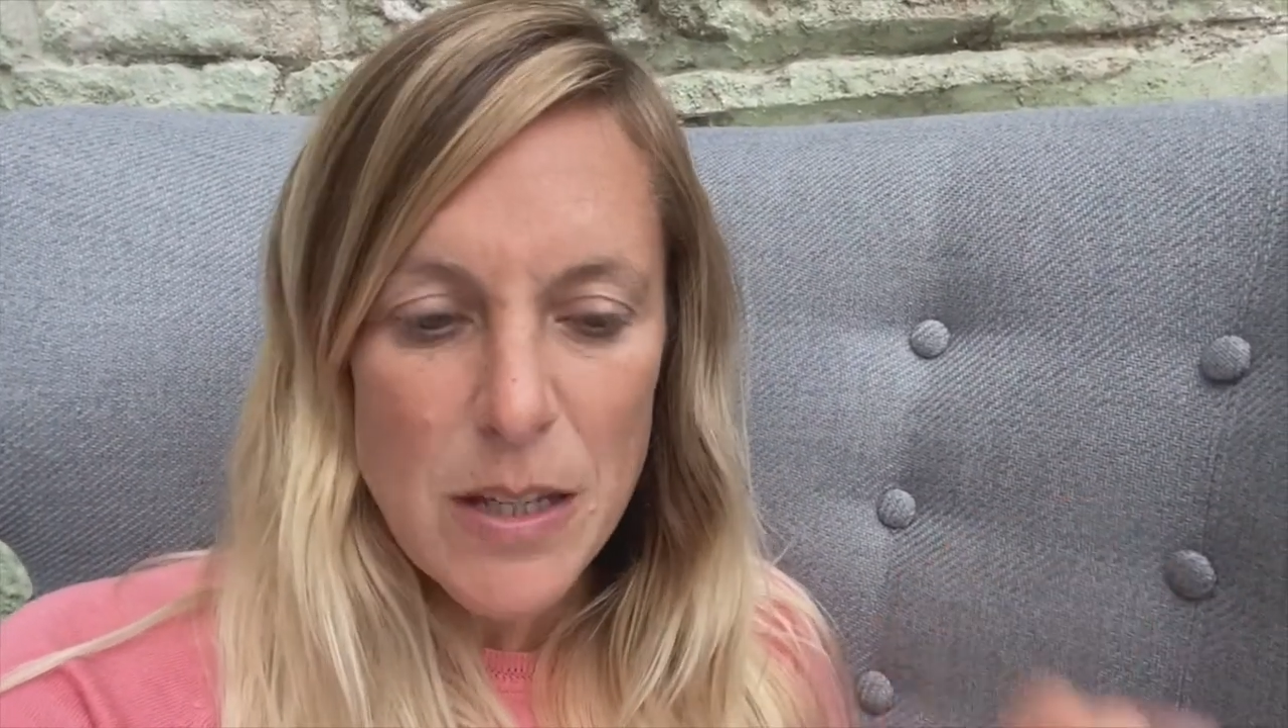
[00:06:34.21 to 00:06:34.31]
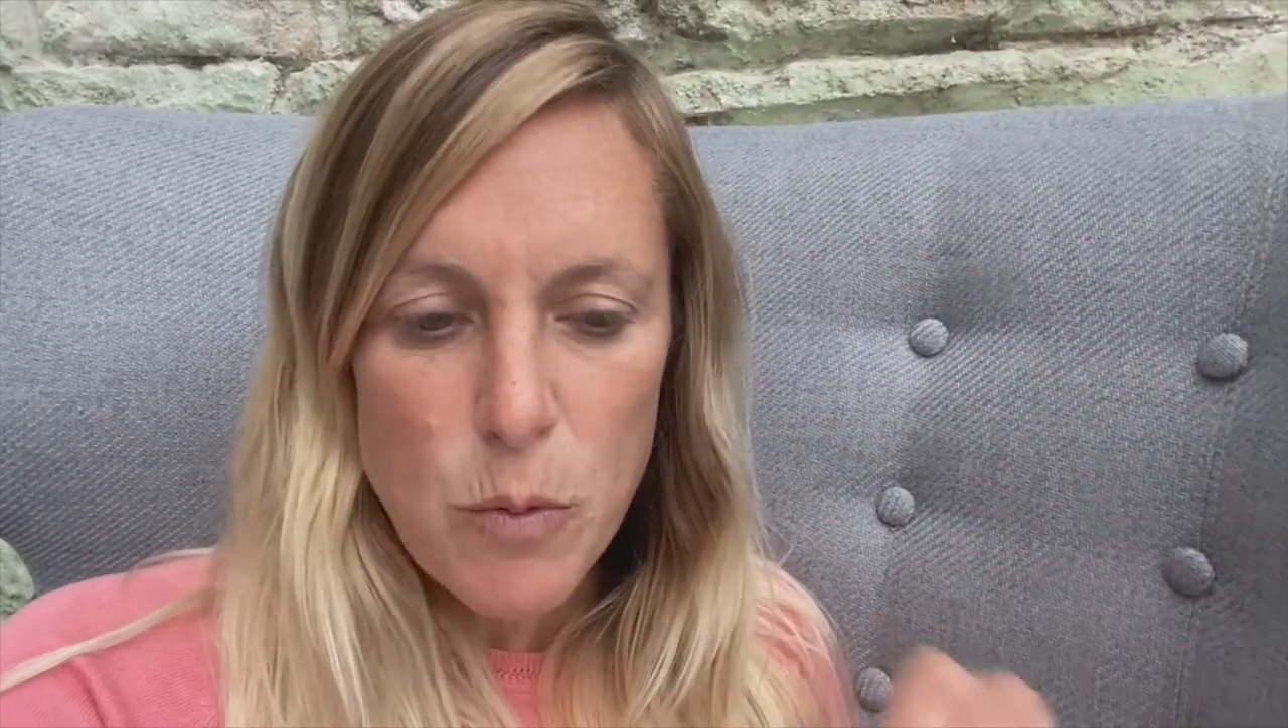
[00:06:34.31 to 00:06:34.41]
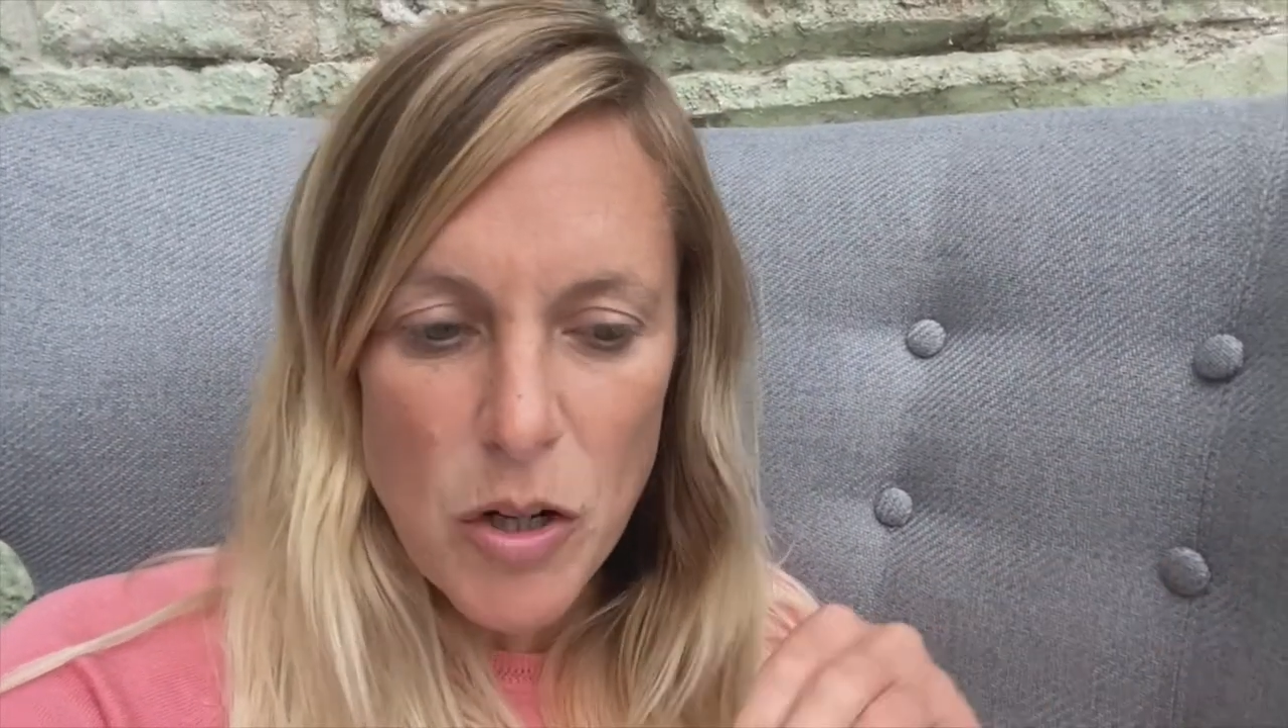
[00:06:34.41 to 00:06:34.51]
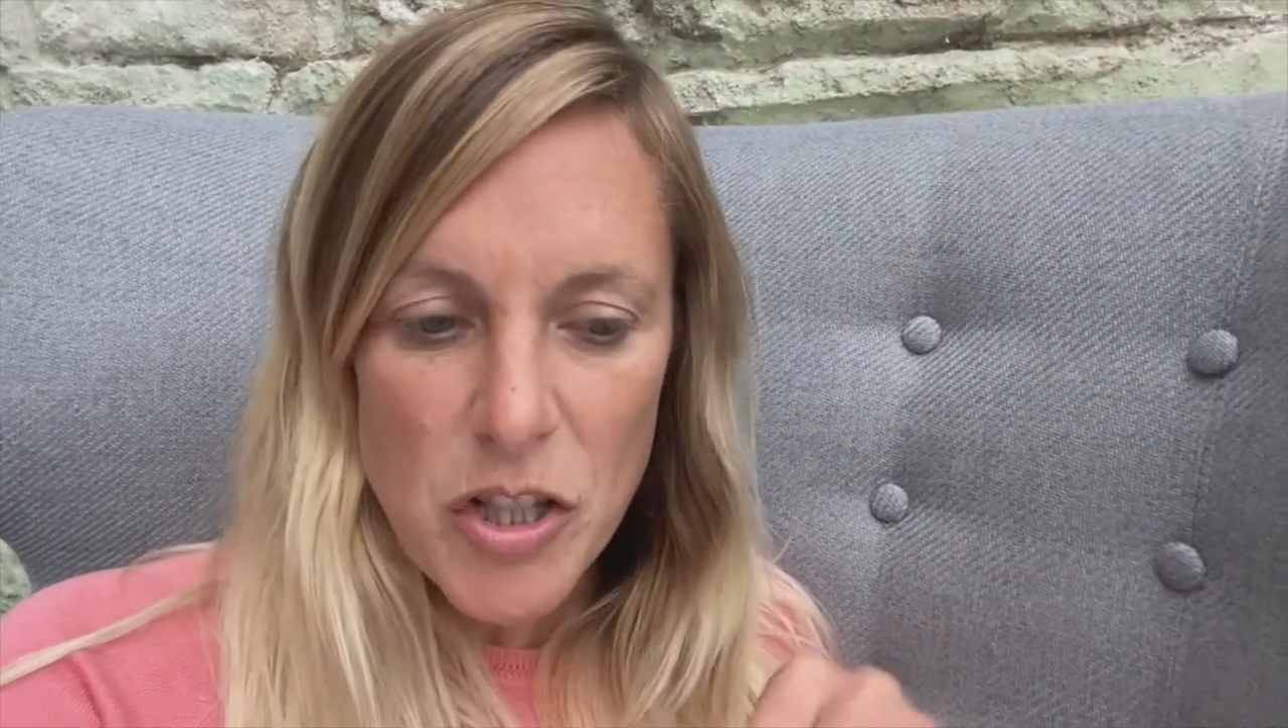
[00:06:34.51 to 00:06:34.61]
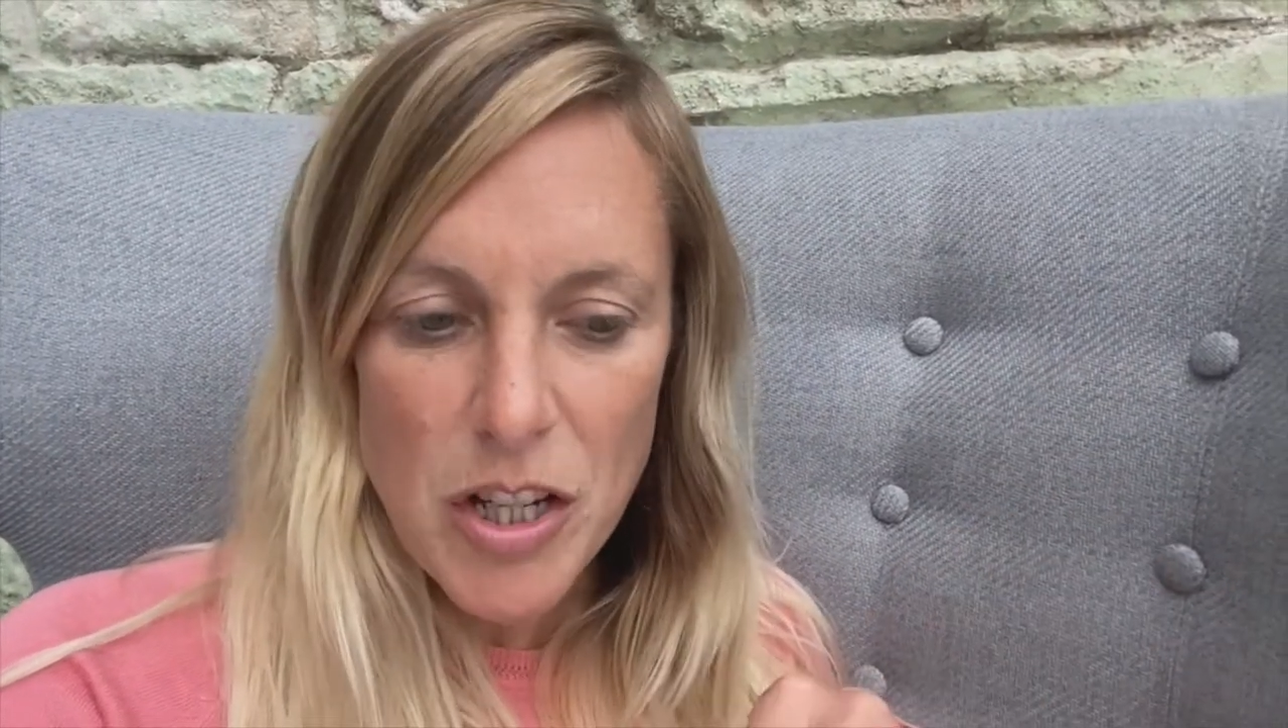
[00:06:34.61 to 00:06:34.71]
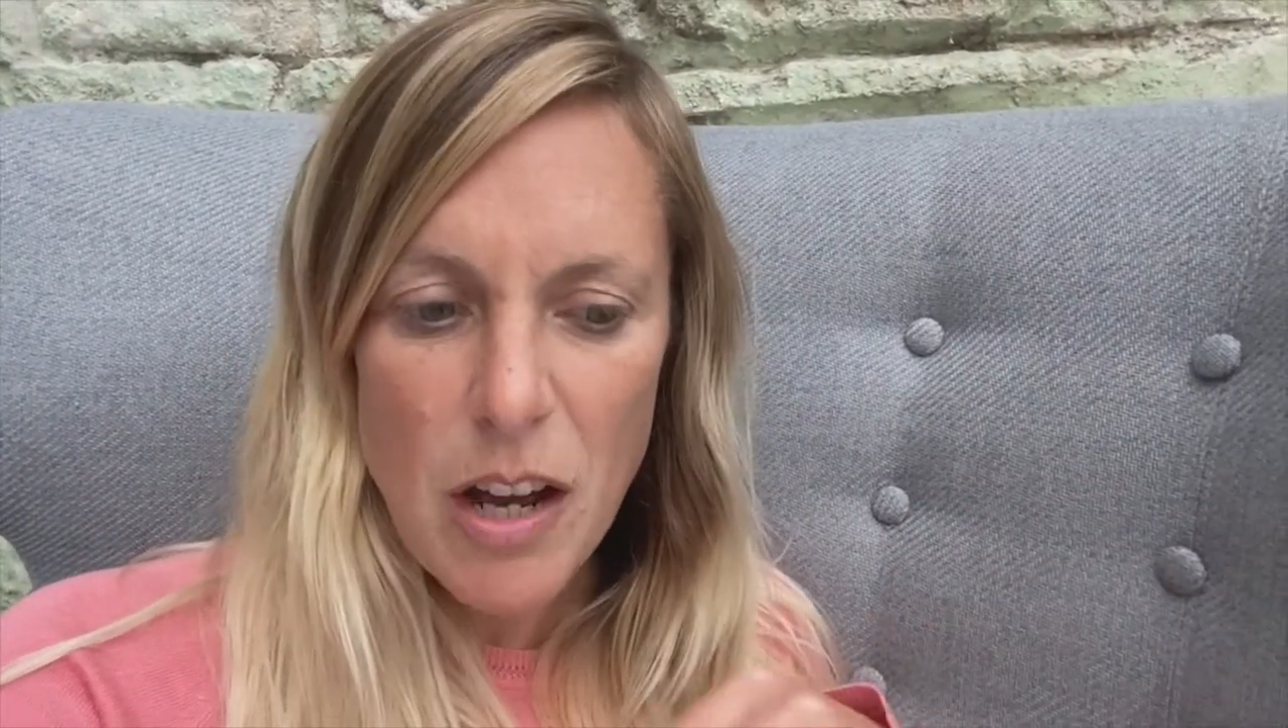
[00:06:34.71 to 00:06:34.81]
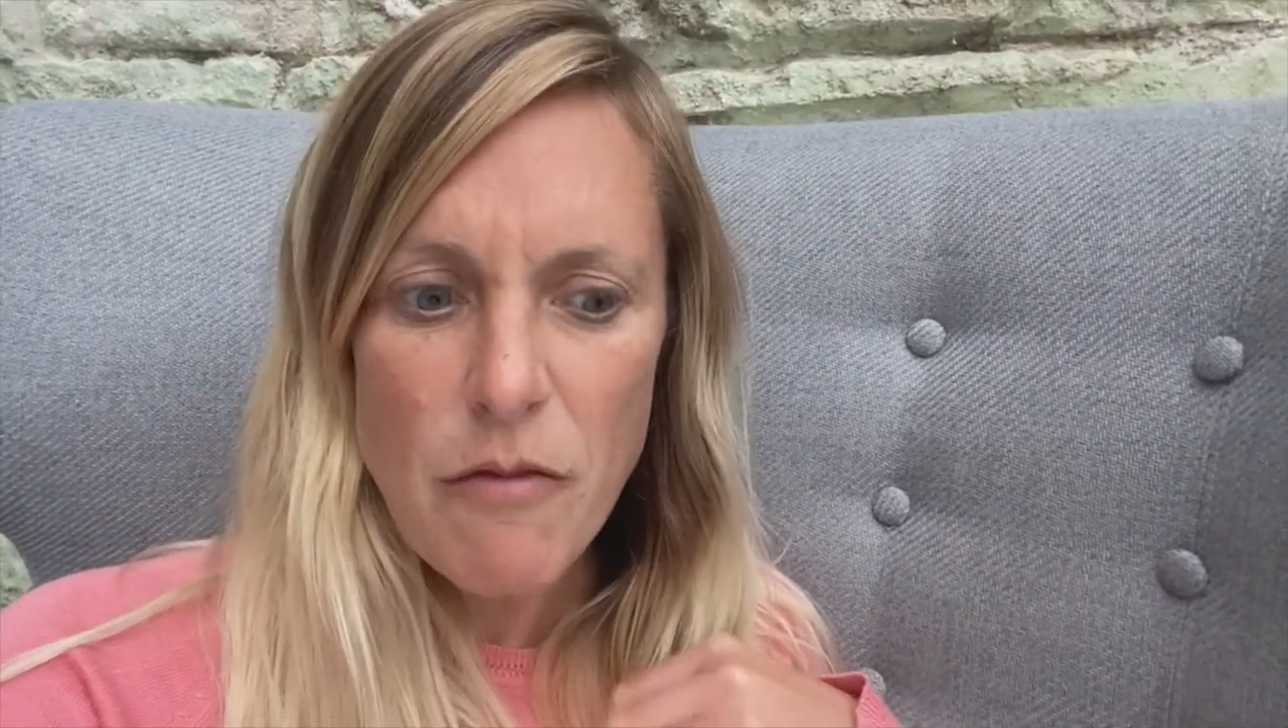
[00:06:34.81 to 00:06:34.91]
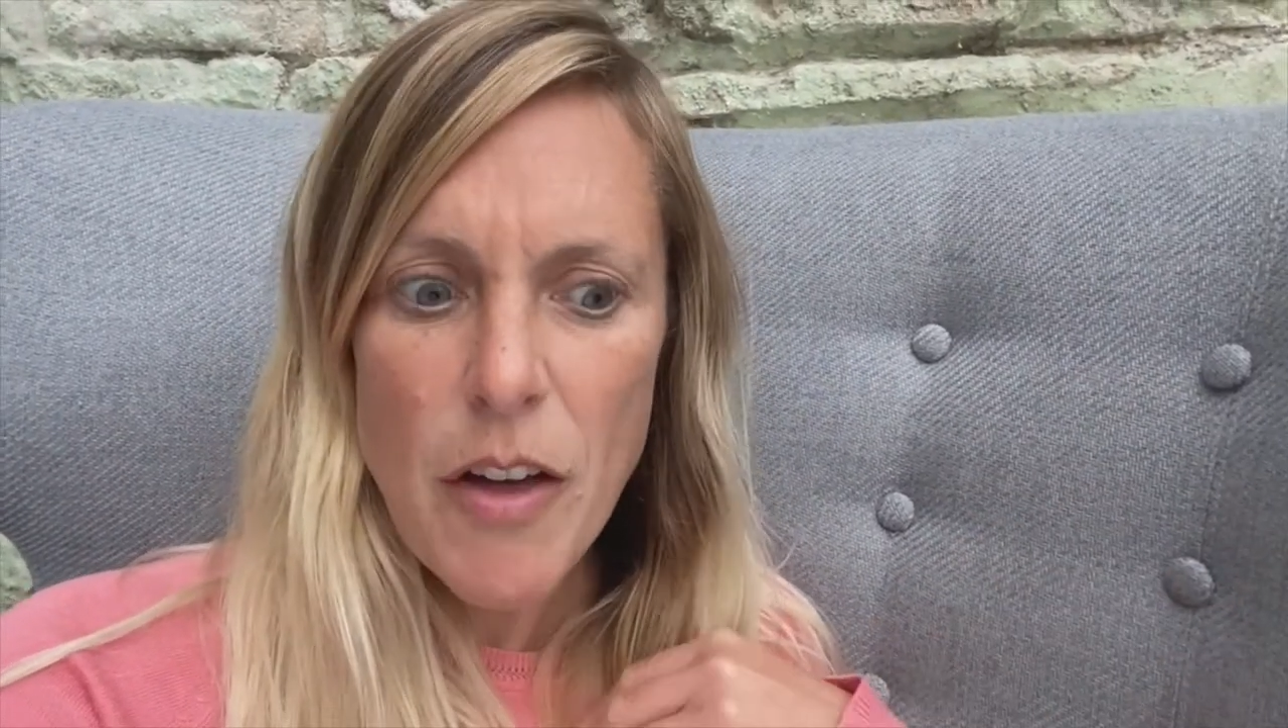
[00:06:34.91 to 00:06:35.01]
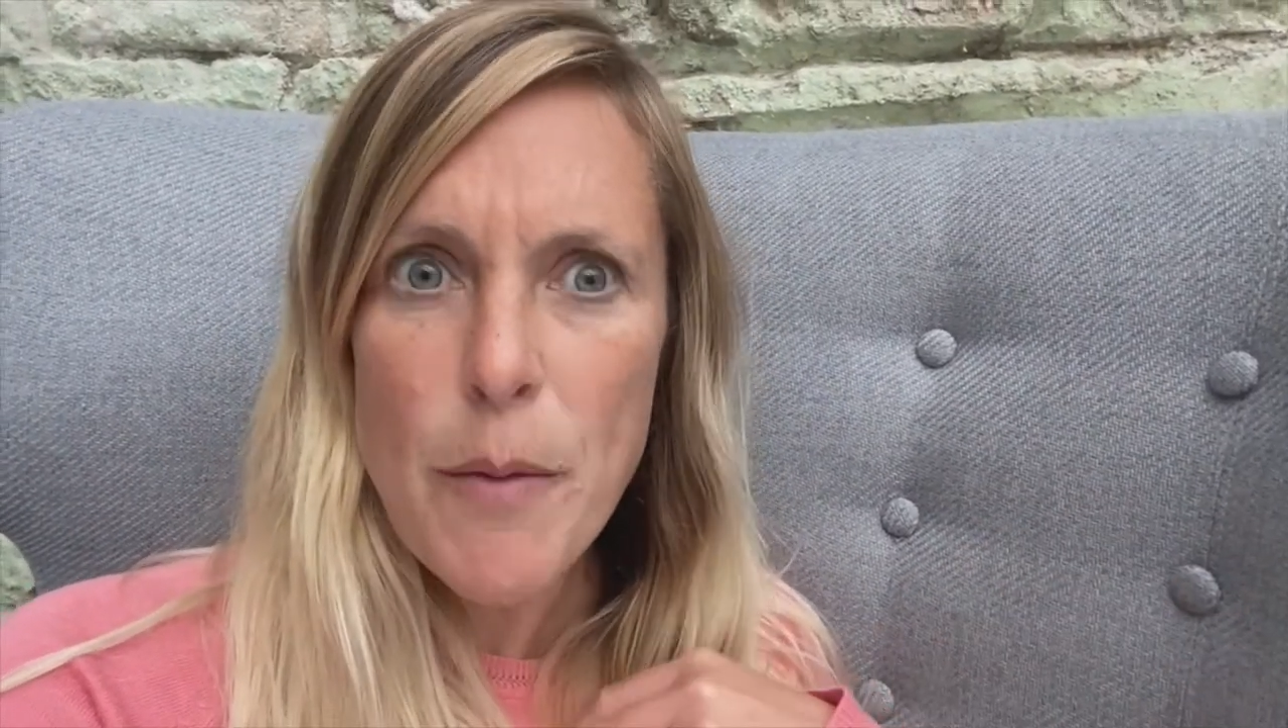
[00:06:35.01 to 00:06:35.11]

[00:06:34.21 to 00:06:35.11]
Watson, a rather